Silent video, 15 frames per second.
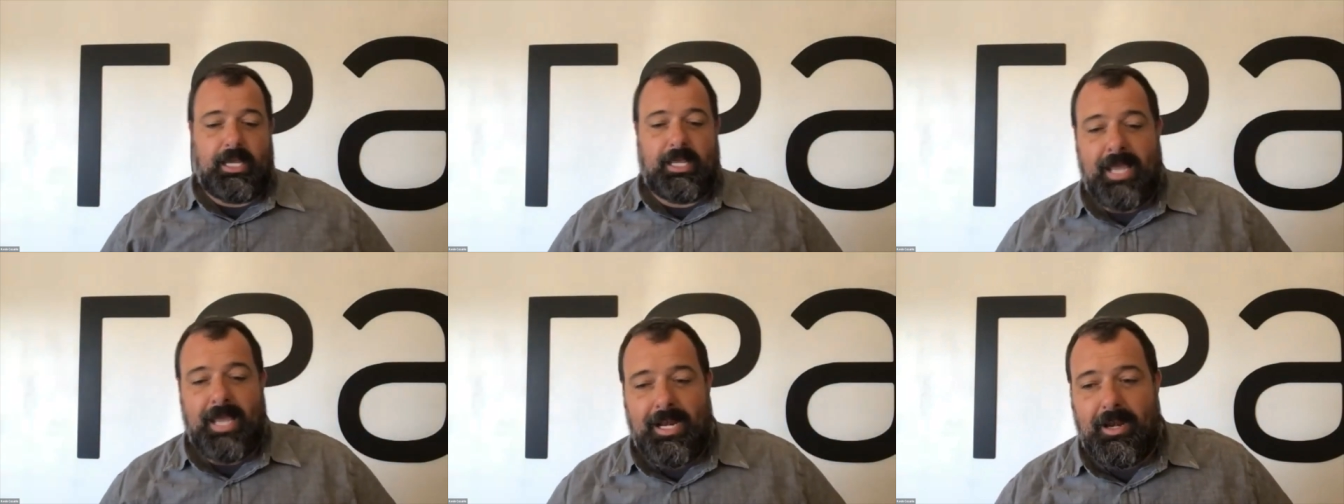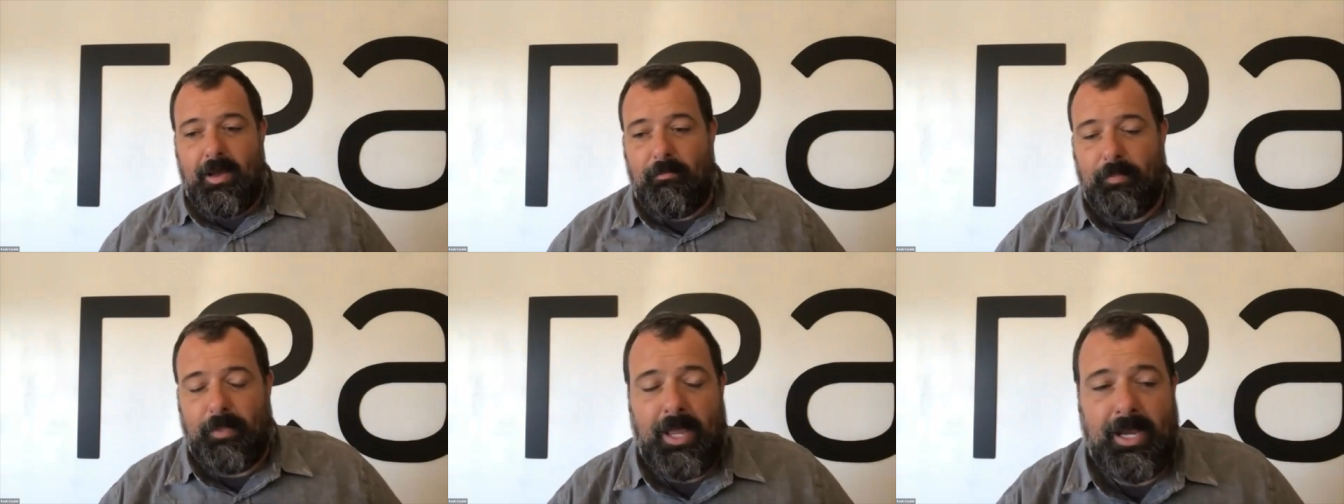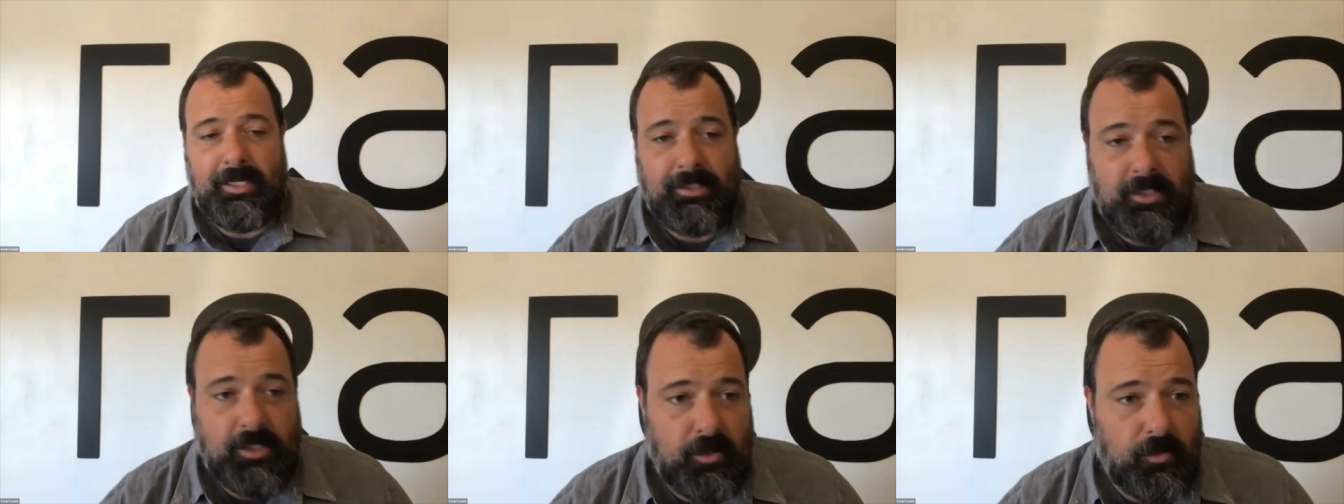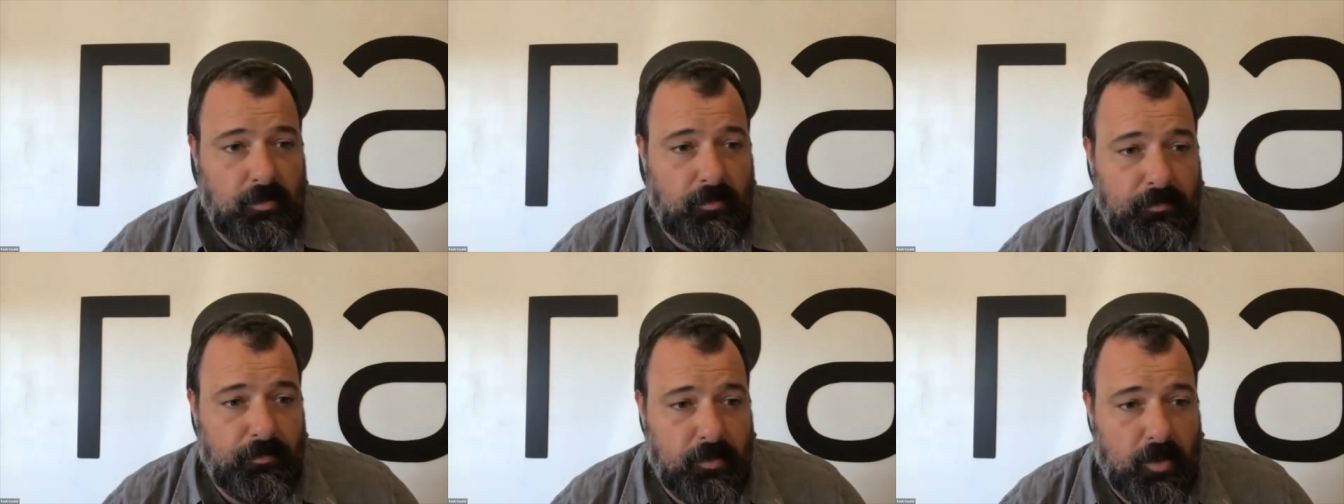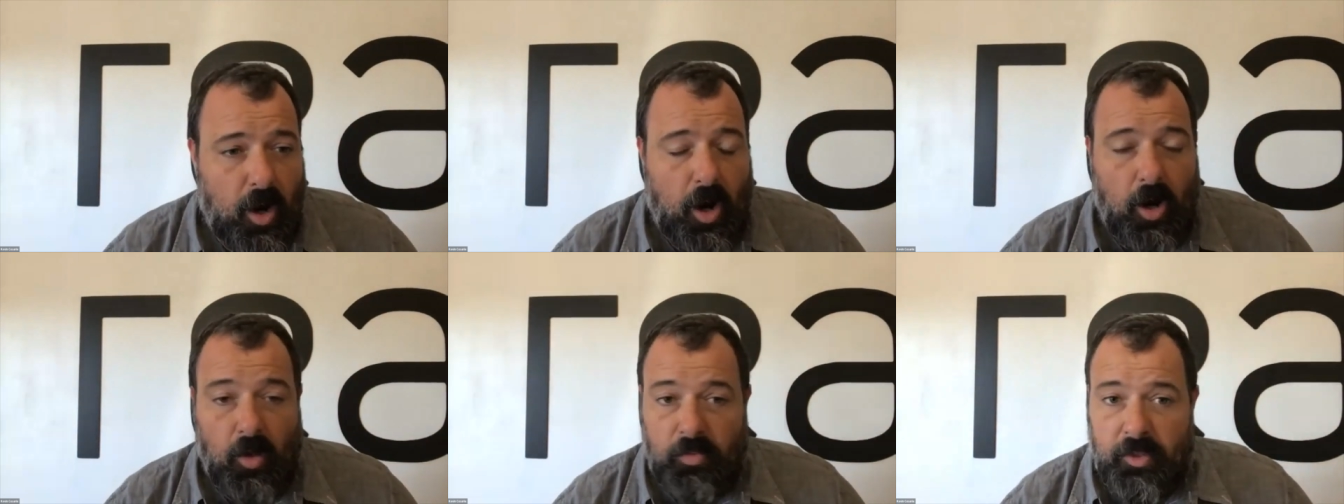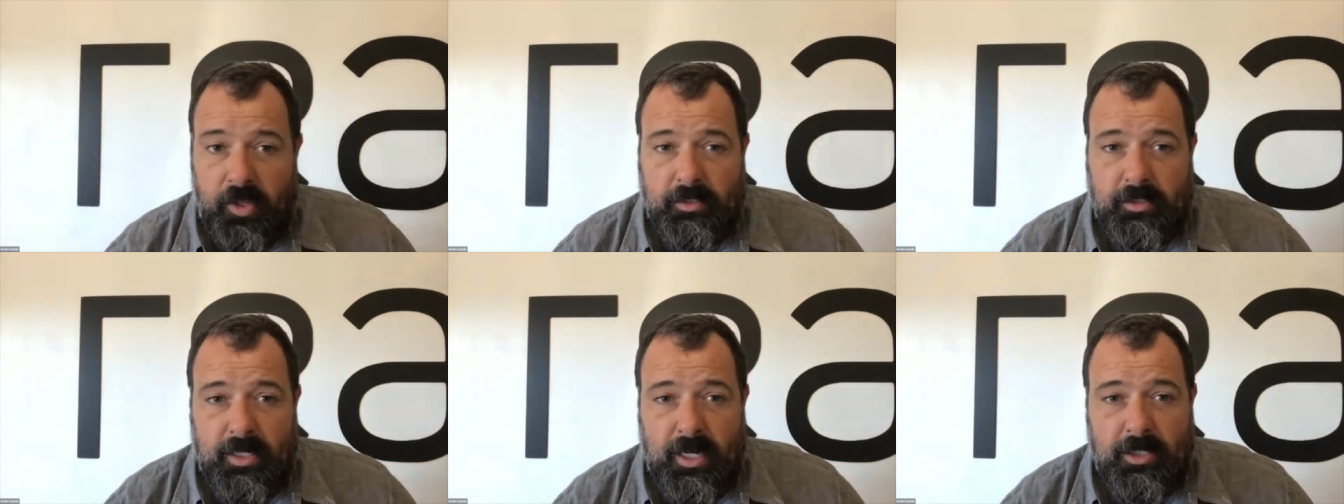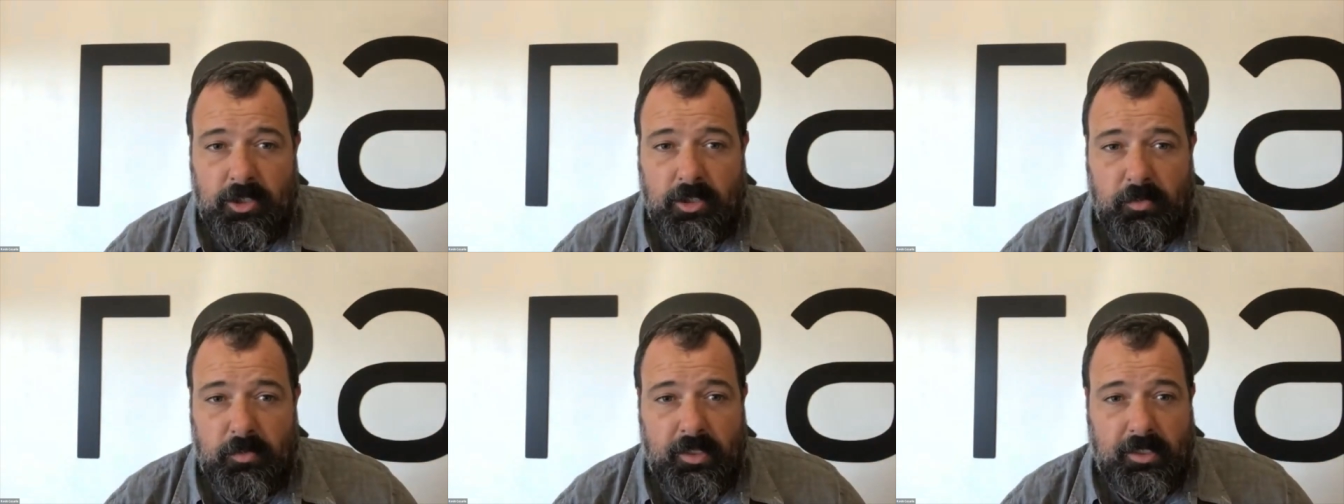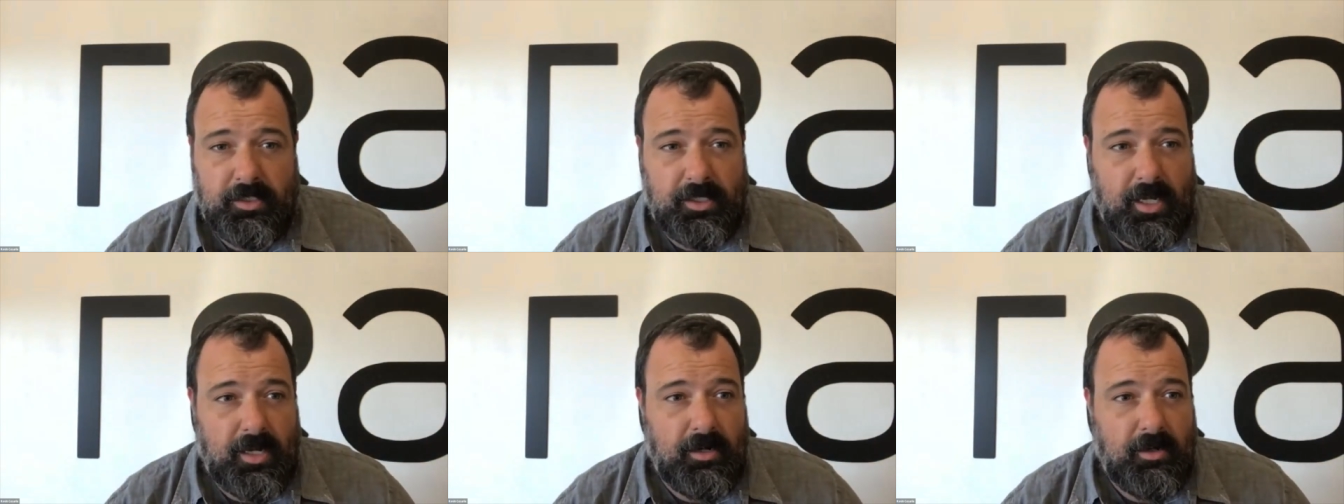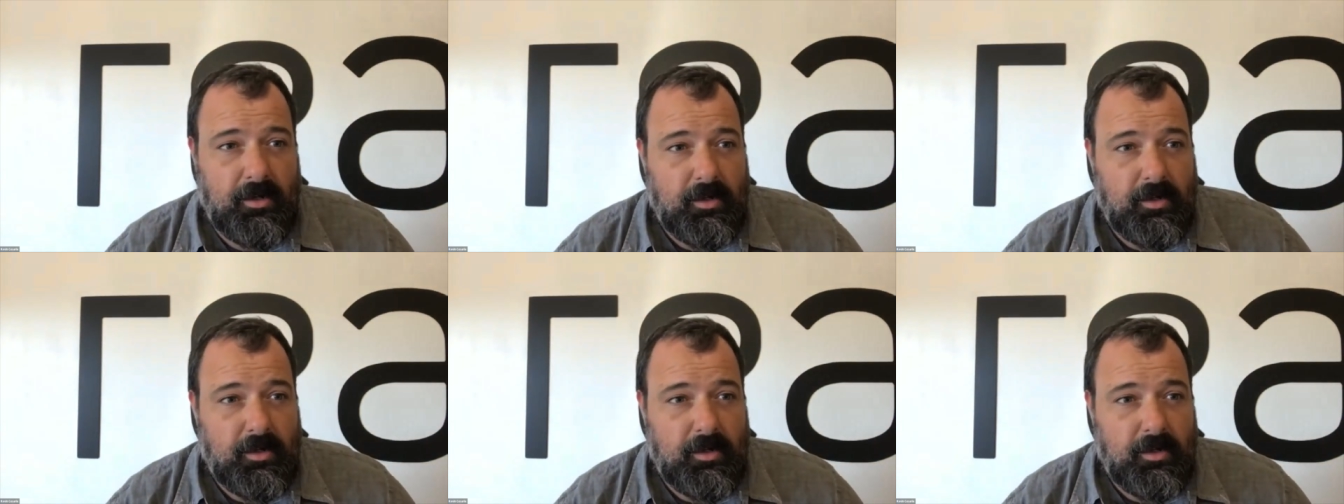And that applies to all things, not just real estate.